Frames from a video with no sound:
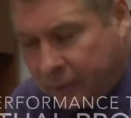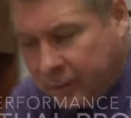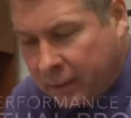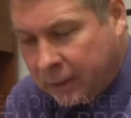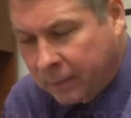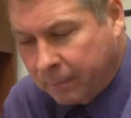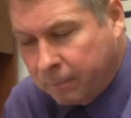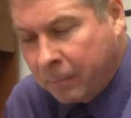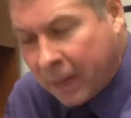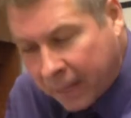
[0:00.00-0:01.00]
see
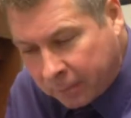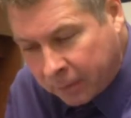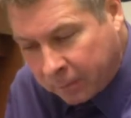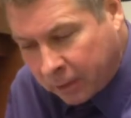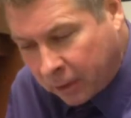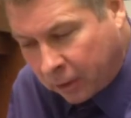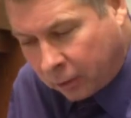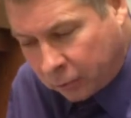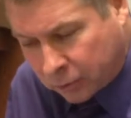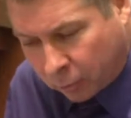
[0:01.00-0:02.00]
them maybe being
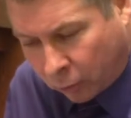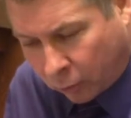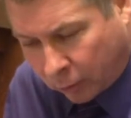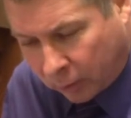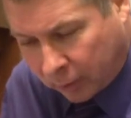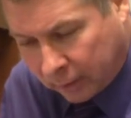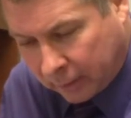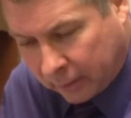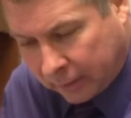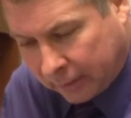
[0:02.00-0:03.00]
used more
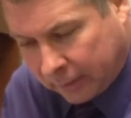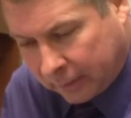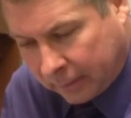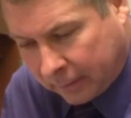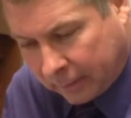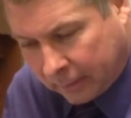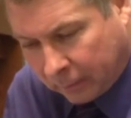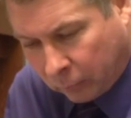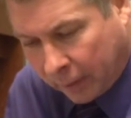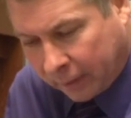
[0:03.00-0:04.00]

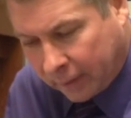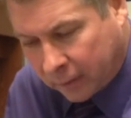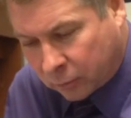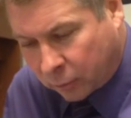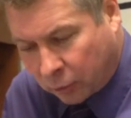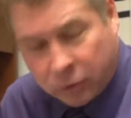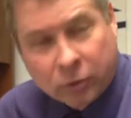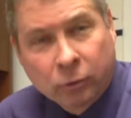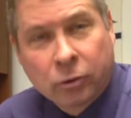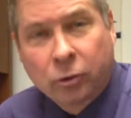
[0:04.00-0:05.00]
readily as
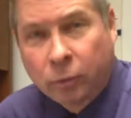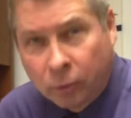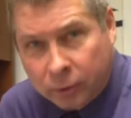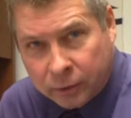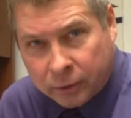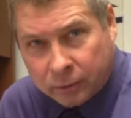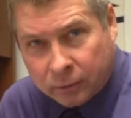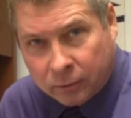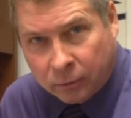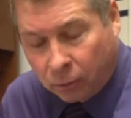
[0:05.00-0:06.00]
rehearsal tools,
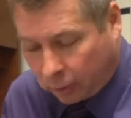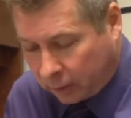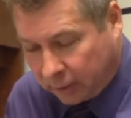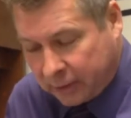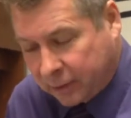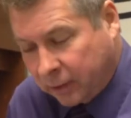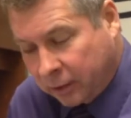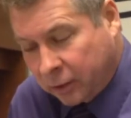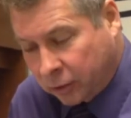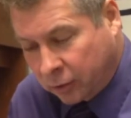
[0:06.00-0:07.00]
or at least in
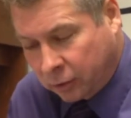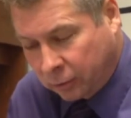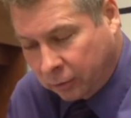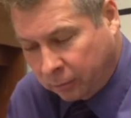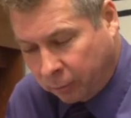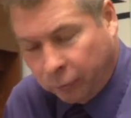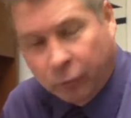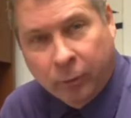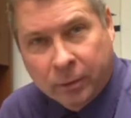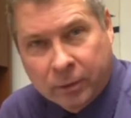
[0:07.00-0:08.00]
addition to
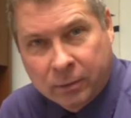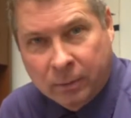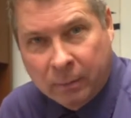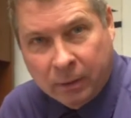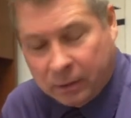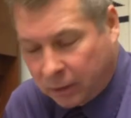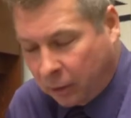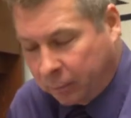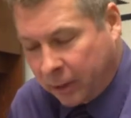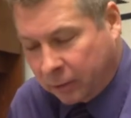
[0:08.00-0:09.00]
performance, maybe to
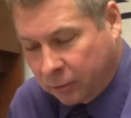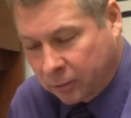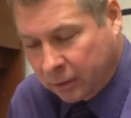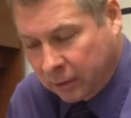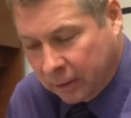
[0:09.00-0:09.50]
help actors